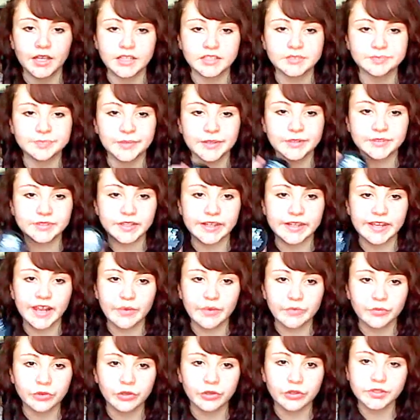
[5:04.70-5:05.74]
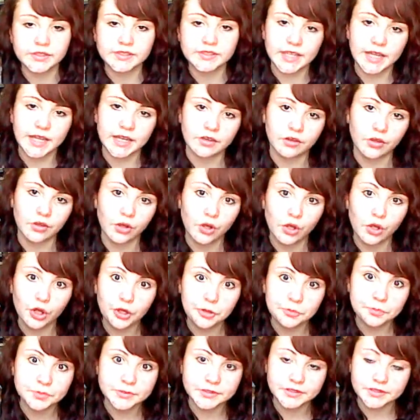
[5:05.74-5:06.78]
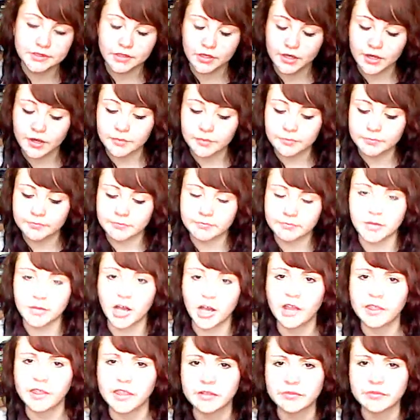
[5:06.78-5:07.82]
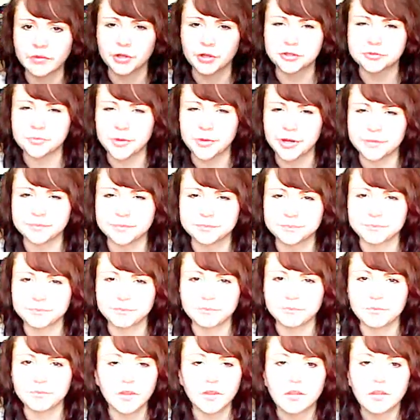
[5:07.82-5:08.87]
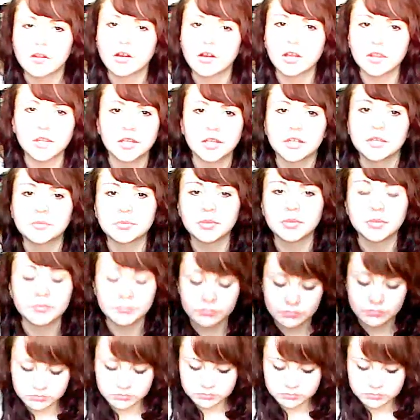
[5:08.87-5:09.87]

it smells like lavenders and herbs. I think rosemary, I think, but